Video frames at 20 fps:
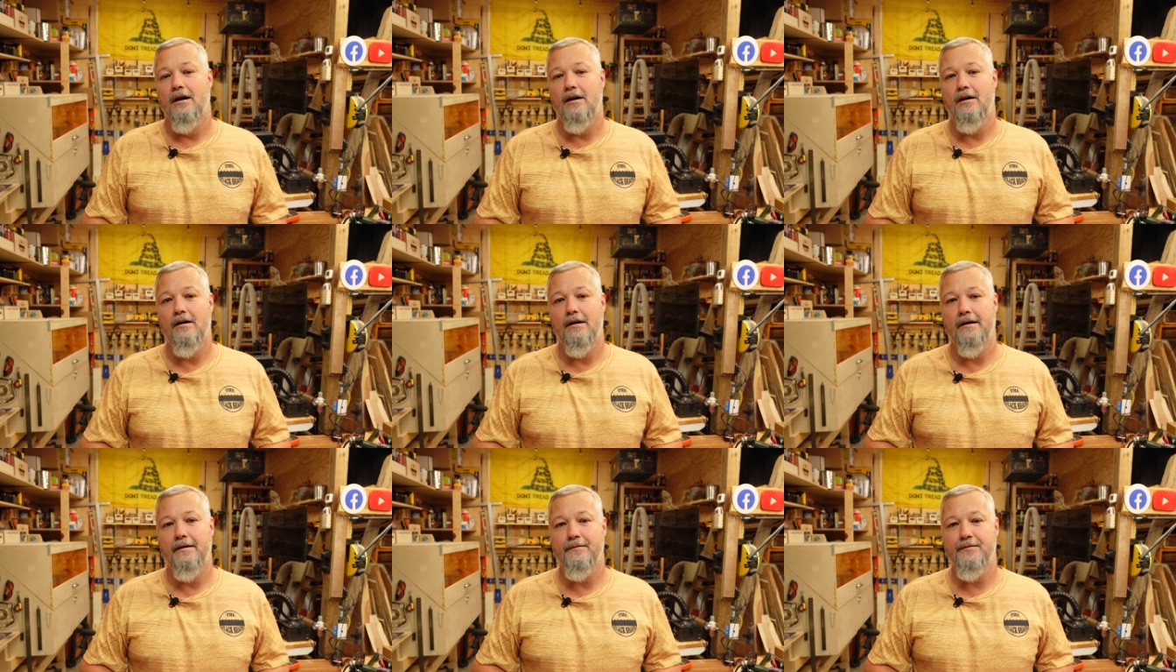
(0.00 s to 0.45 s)

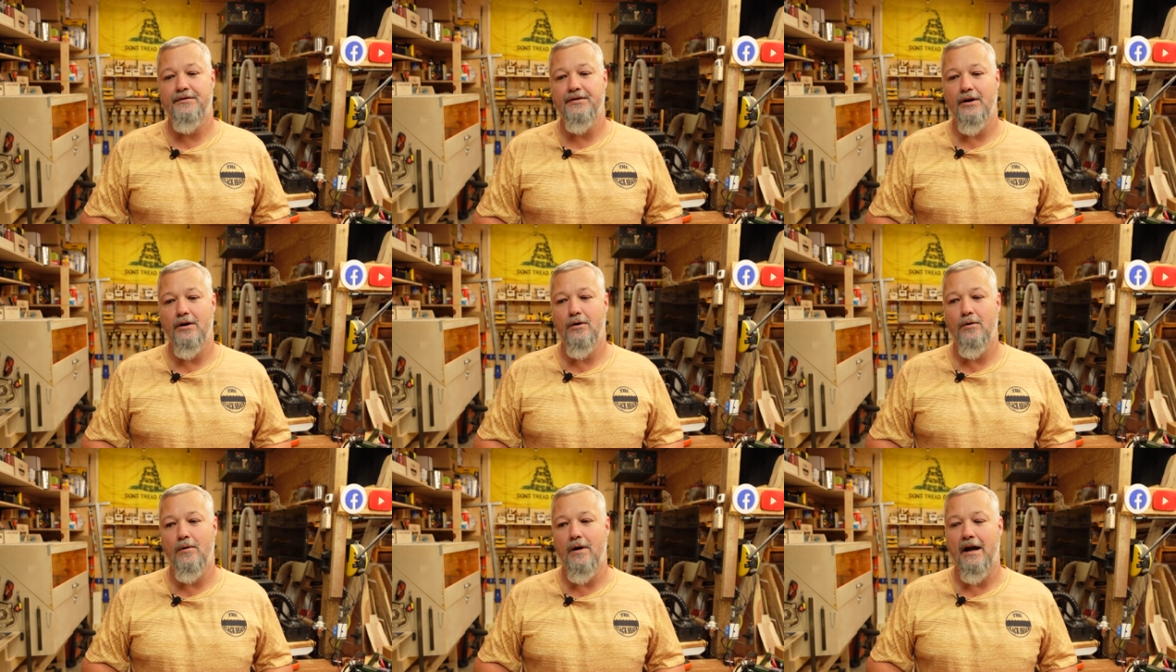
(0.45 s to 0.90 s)
Uh,
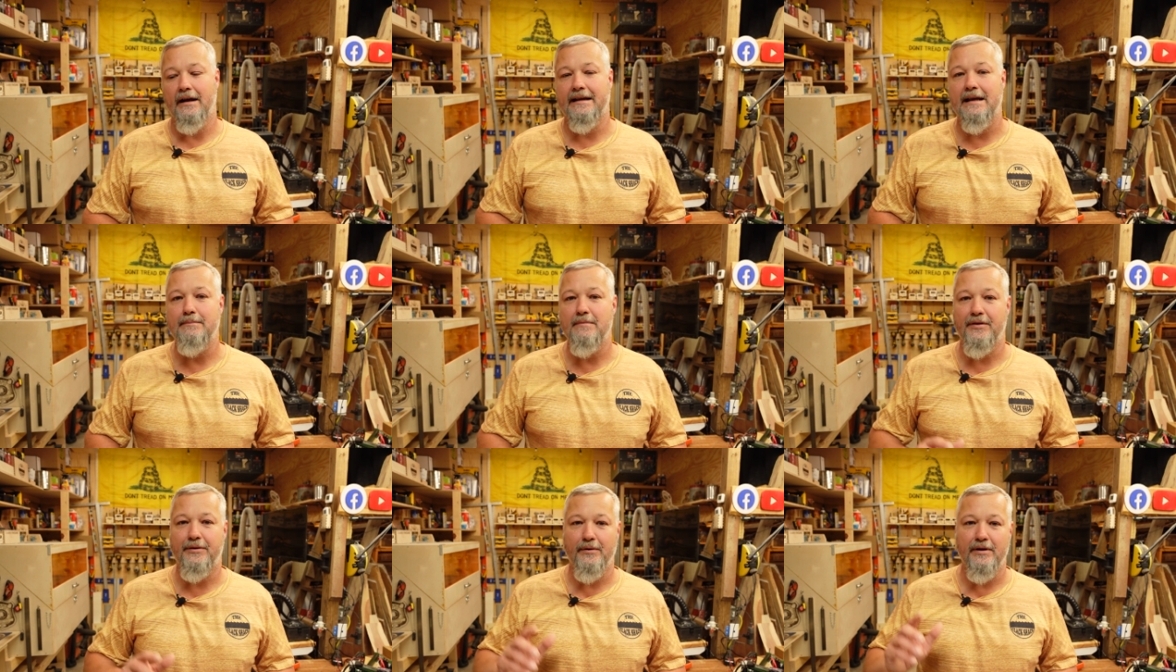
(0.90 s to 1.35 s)
so I
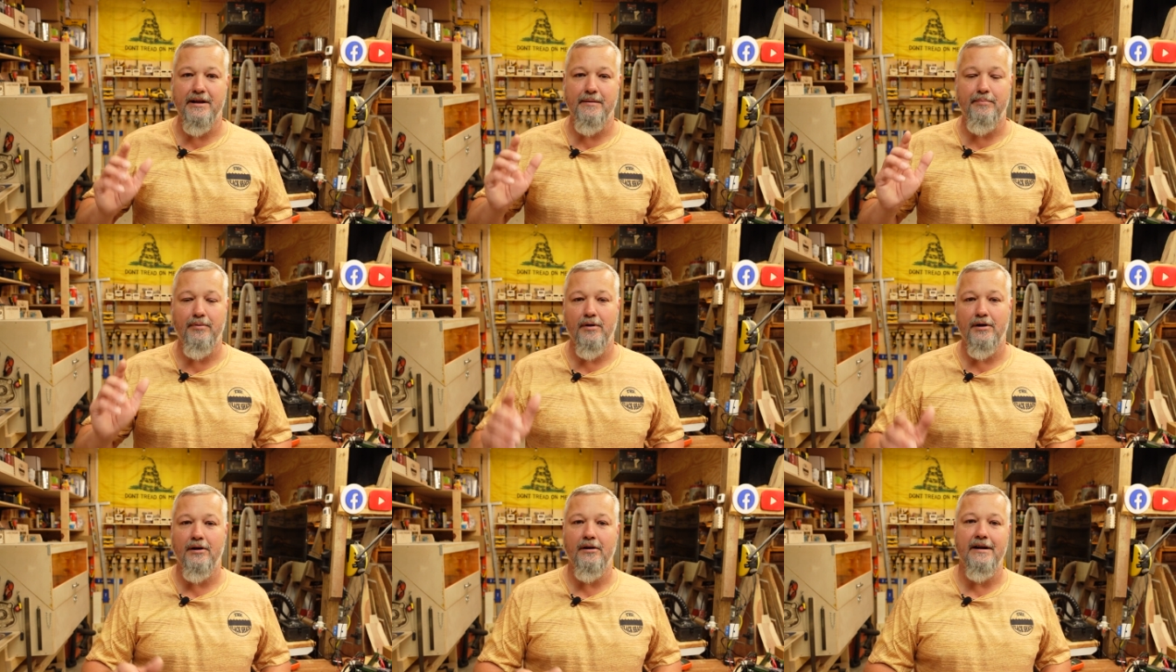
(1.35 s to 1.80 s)
keep my 3D
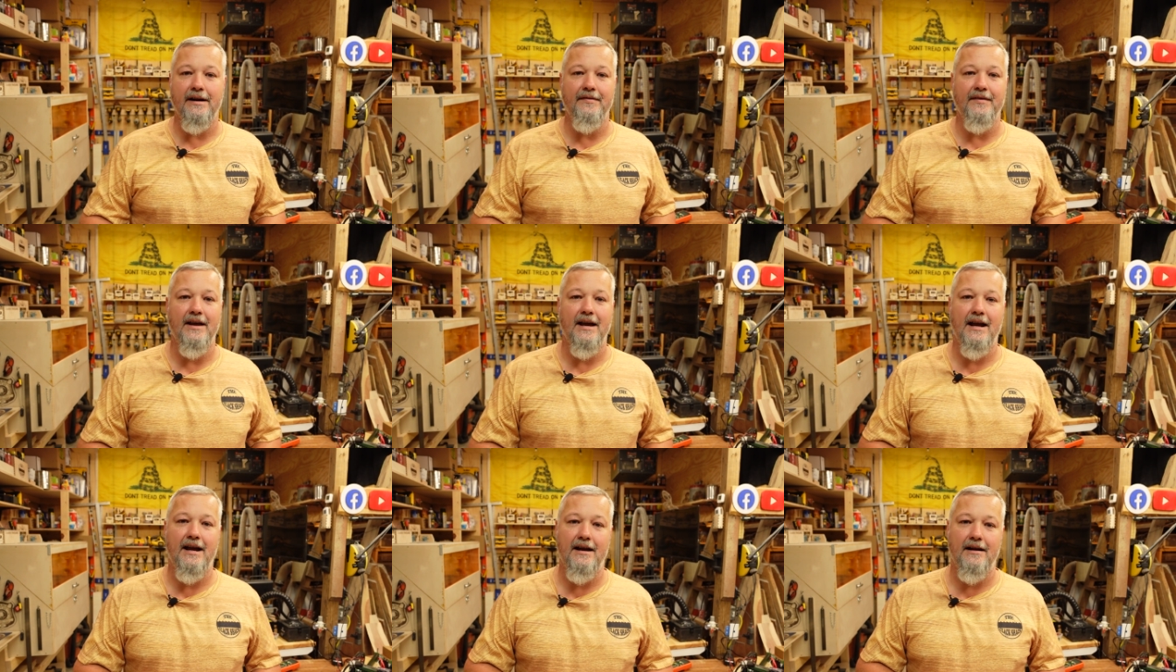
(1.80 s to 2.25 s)
printer in
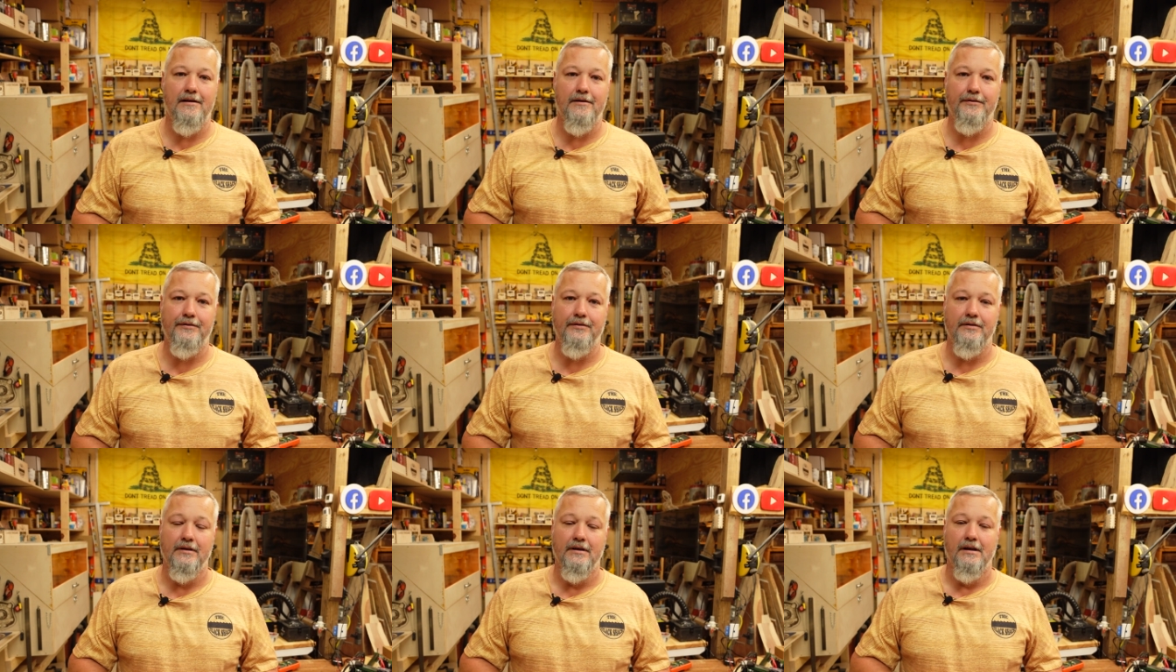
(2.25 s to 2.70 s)
the
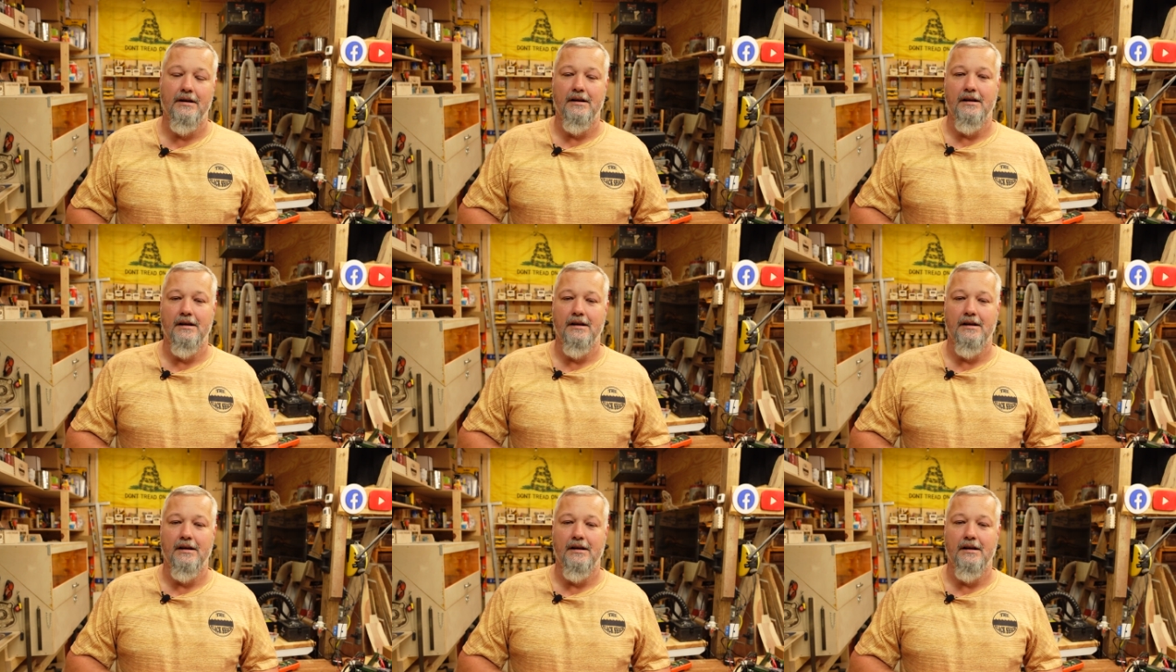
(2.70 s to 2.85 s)
house.